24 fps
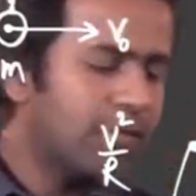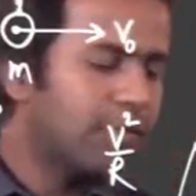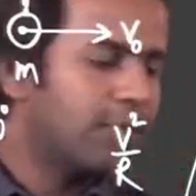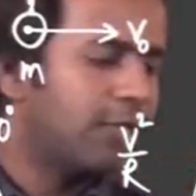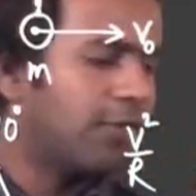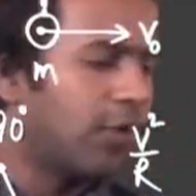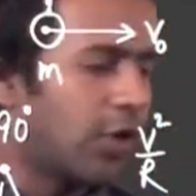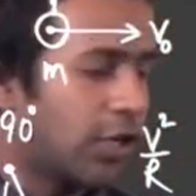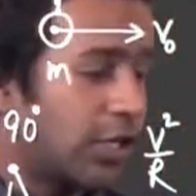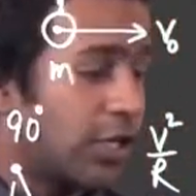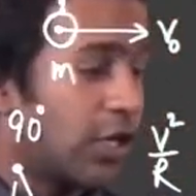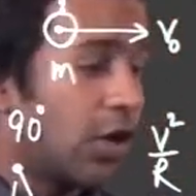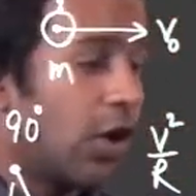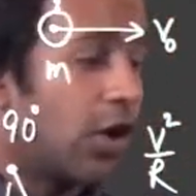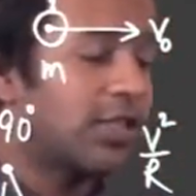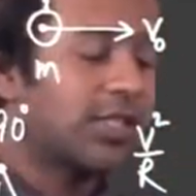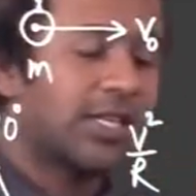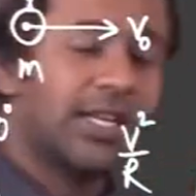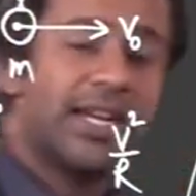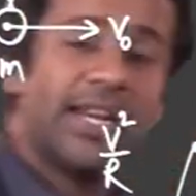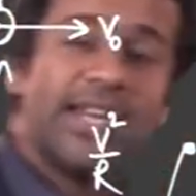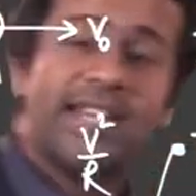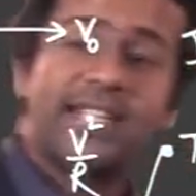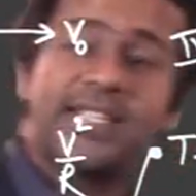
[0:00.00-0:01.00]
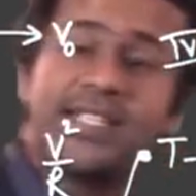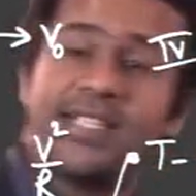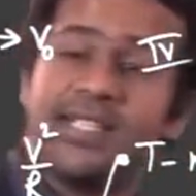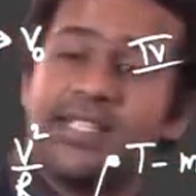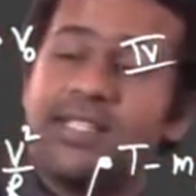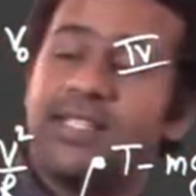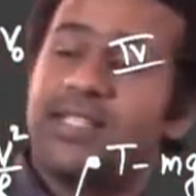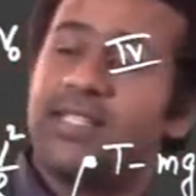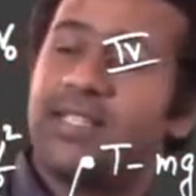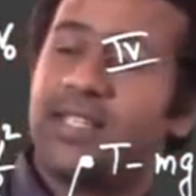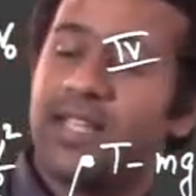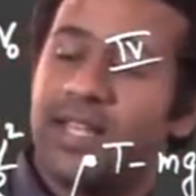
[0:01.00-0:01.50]
for the
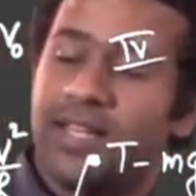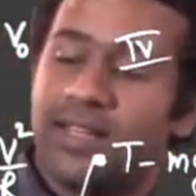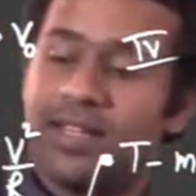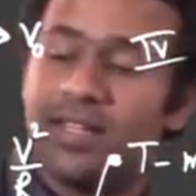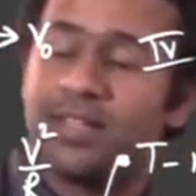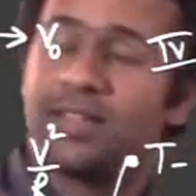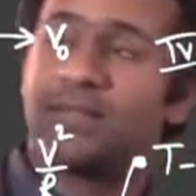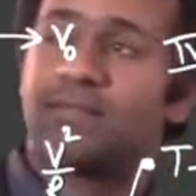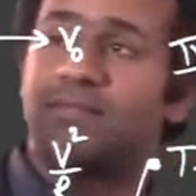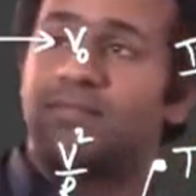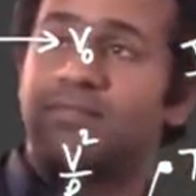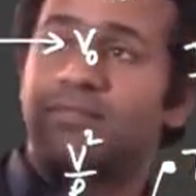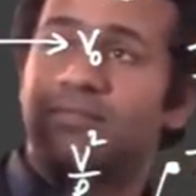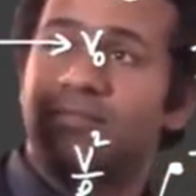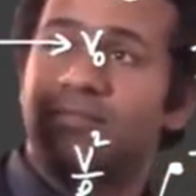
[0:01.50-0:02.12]
oscillations in the